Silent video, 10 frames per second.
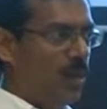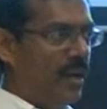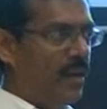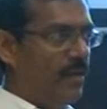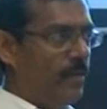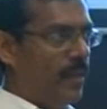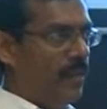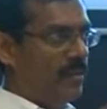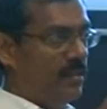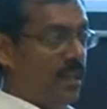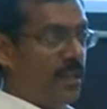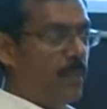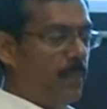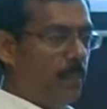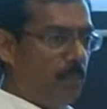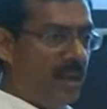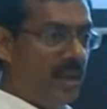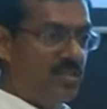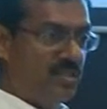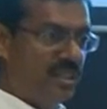while that
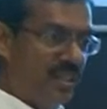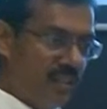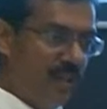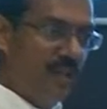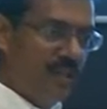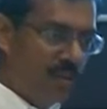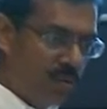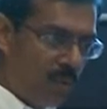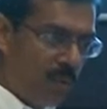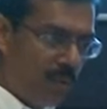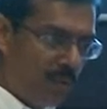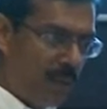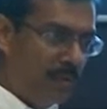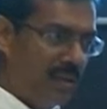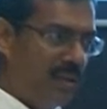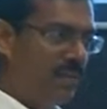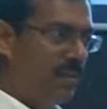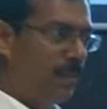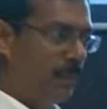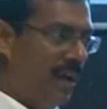played a significant role for companies
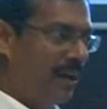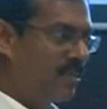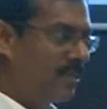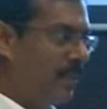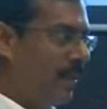in the past,